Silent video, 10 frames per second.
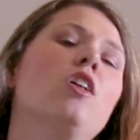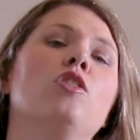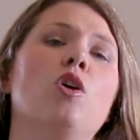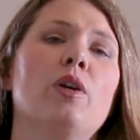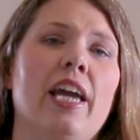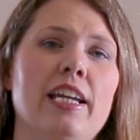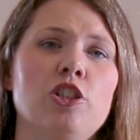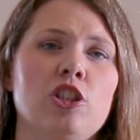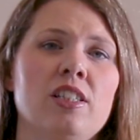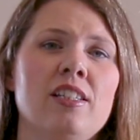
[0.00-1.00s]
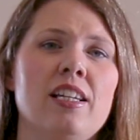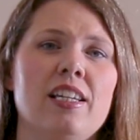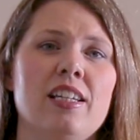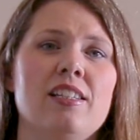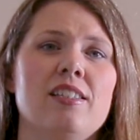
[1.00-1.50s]
Location
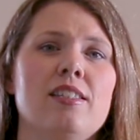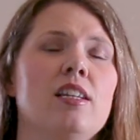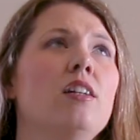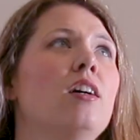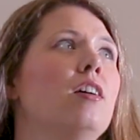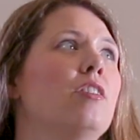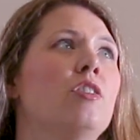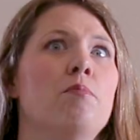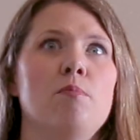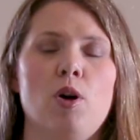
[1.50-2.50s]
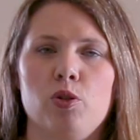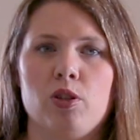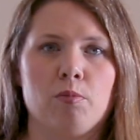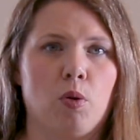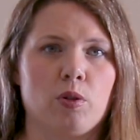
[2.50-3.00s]
is the
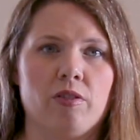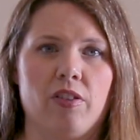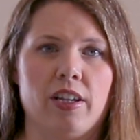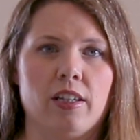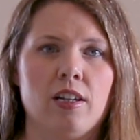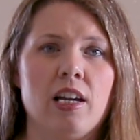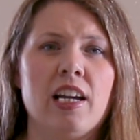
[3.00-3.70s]
most important thing.